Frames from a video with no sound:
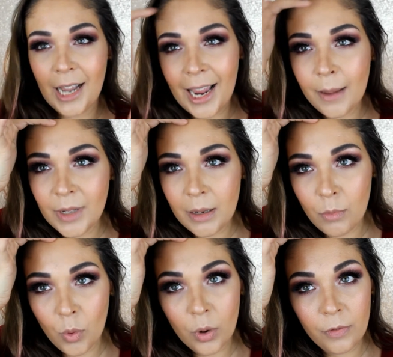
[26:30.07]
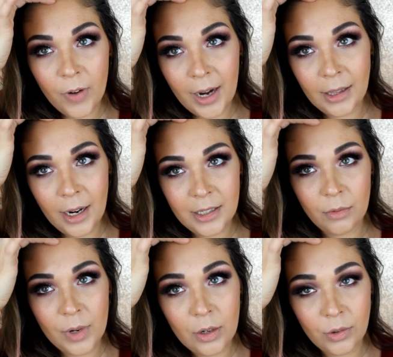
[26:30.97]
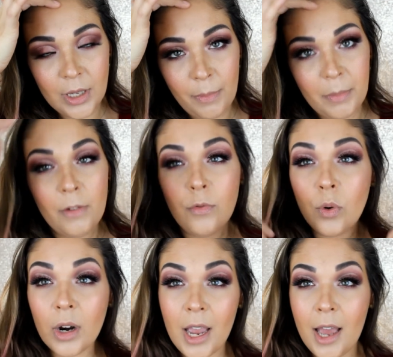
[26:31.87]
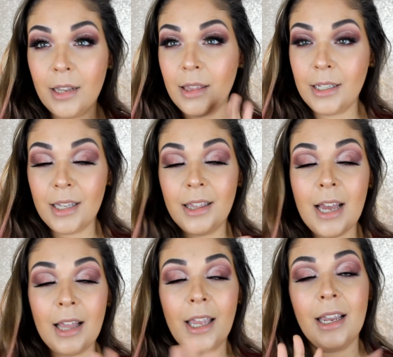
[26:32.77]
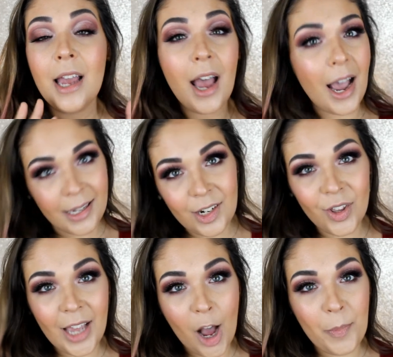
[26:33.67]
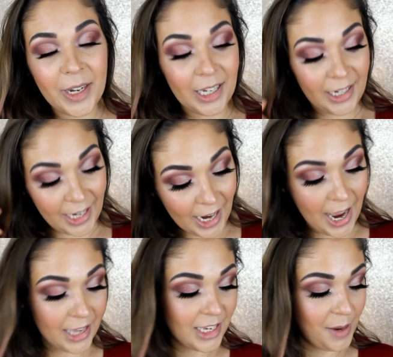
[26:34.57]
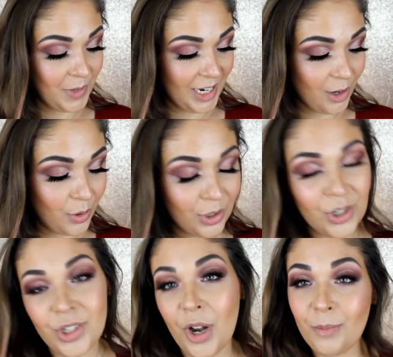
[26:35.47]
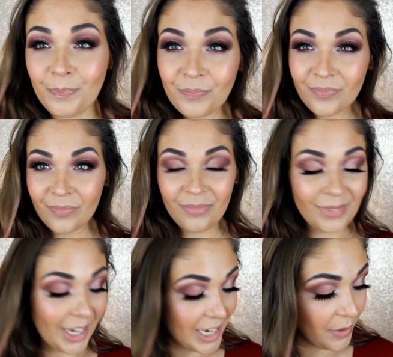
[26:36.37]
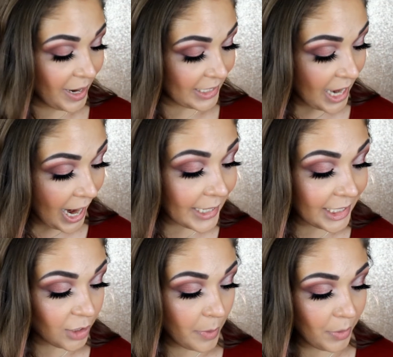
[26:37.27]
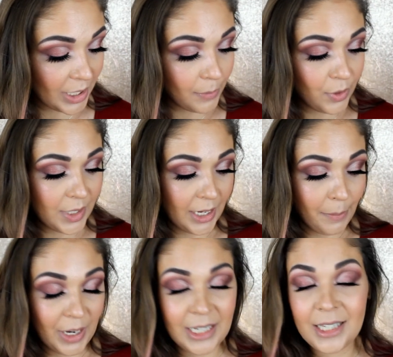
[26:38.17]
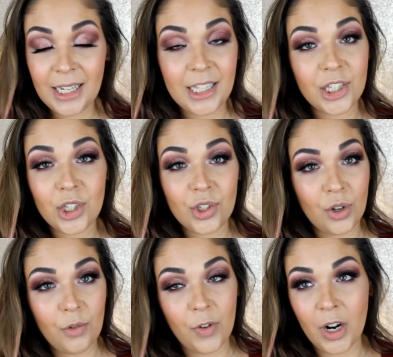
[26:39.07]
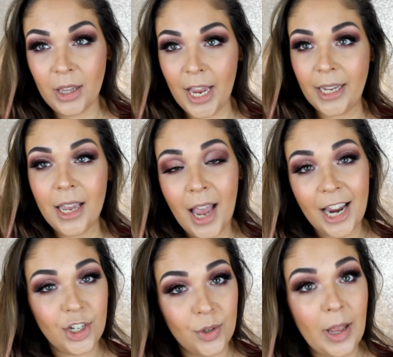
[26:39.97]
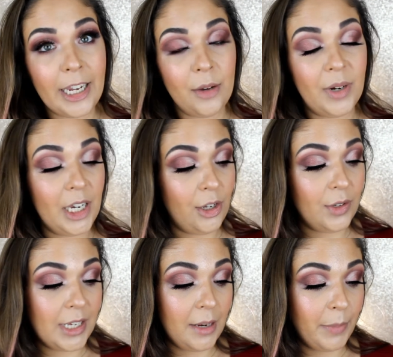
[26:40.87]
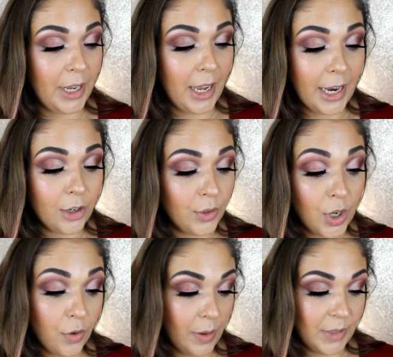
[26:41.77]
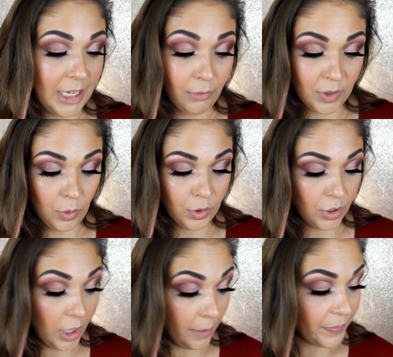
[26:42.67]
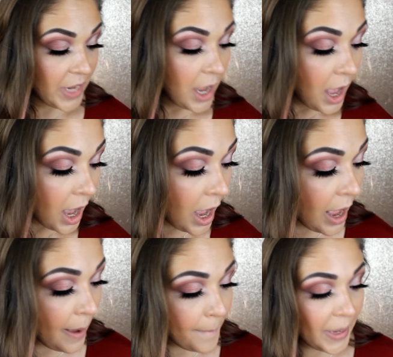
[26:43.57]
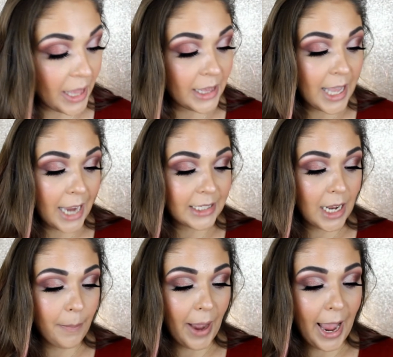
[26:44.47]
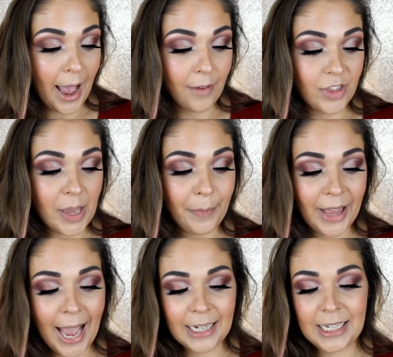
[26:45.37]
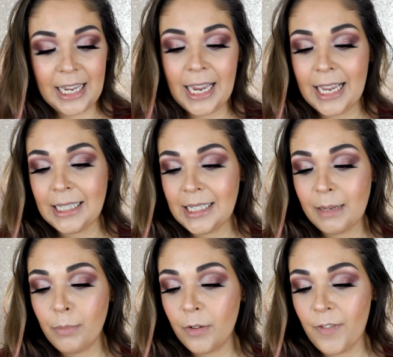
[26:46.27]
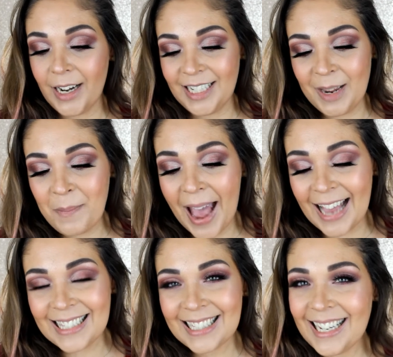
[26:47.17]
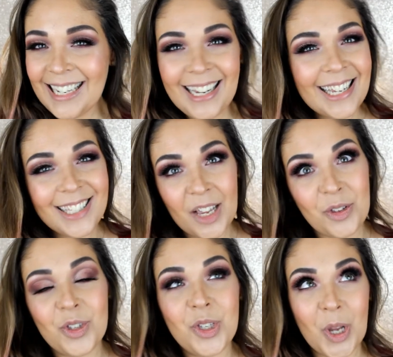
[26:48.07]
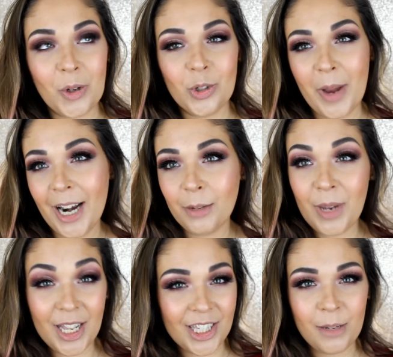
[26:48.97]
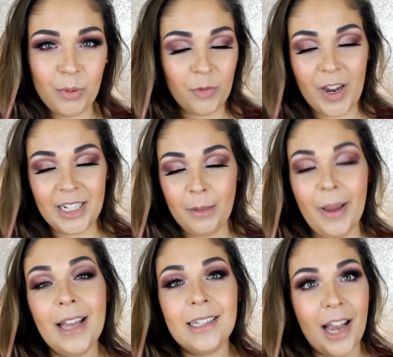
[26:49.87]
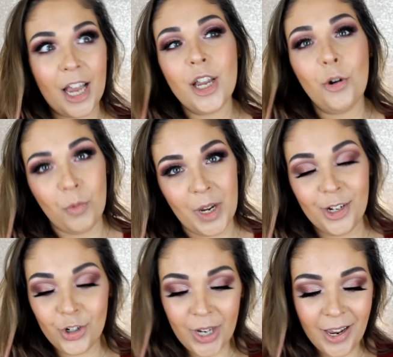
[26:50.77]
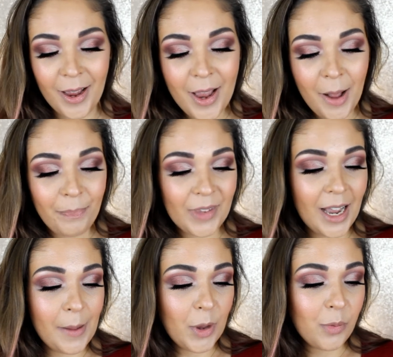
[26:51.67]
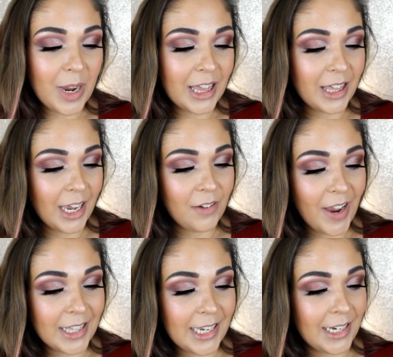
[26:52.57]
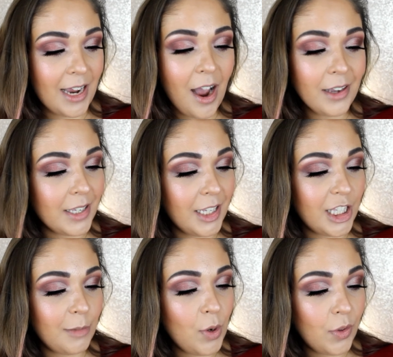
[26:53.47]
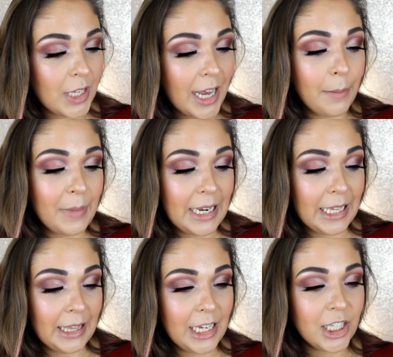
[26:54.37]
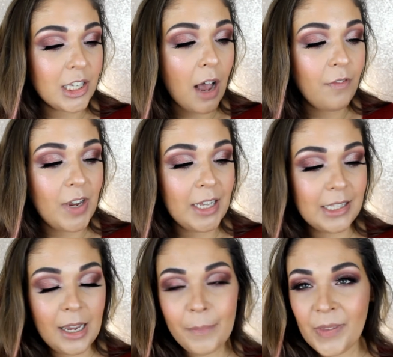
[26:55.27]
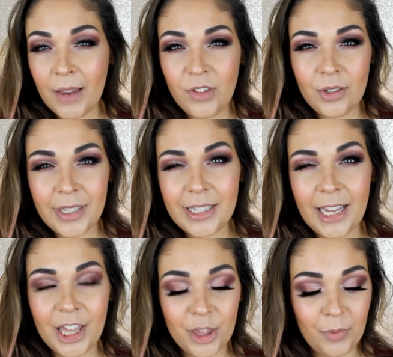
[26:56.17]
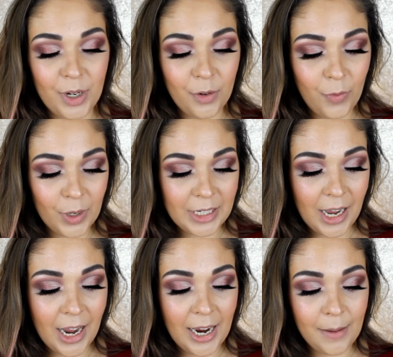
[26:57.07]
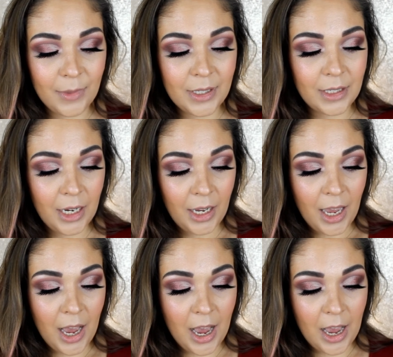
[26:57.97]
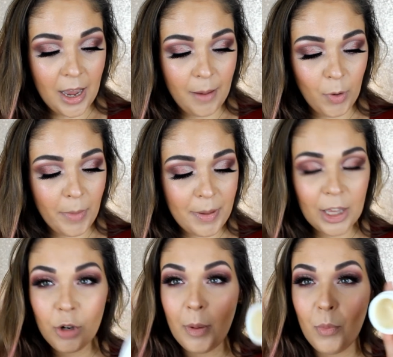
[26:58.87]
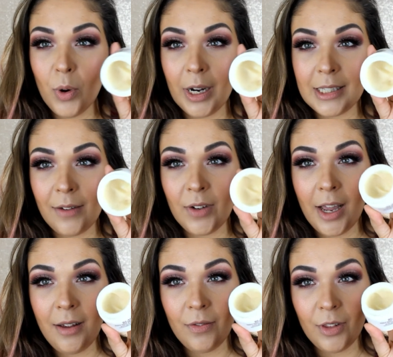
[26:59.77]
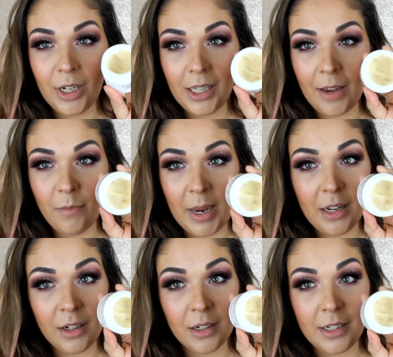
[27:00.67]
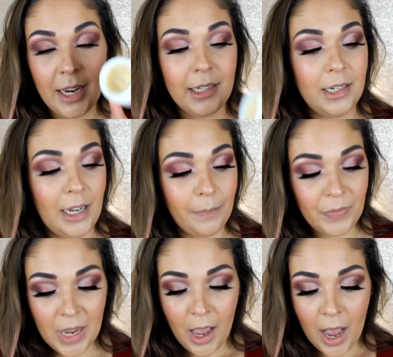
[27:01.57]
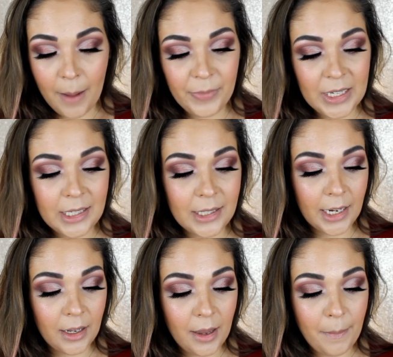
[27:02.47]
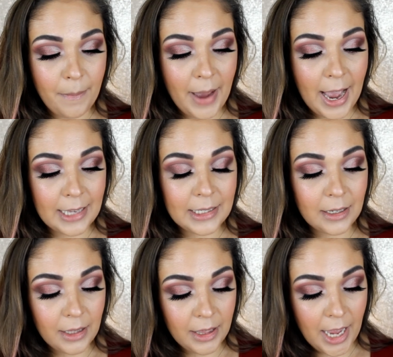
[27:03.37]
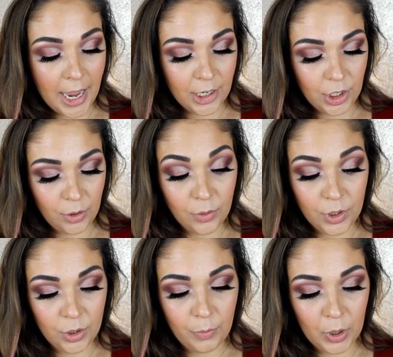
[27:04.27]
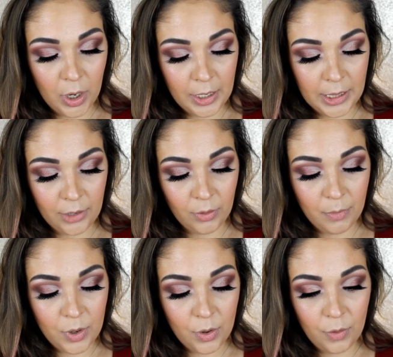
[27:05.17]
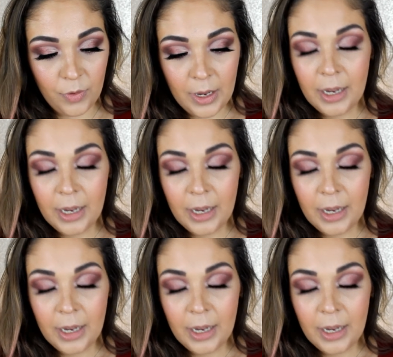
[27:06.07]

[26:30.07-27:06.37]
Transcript: I am getting more fine lines and wrinkles up in my forehead and things like that. Like I need all the help I can get as I'm getting older. So anyways, I need to remember to keep using it, but it's it's so far like, I do like it when I use it, but I don't know if I'm seeing results or not. Um, next up, I have the Black Tea Instant Perfecting Mask. Sounds so dramatic, Instant Perfecting Mask, I wish. um, with advanced antioxidants, smooths and immediately softens. I've used this like three or four times, um, or maybe a little bit more, because I've kind of, look at, I've made a good dent in it. Um, this like a mask that you do put on and then remove.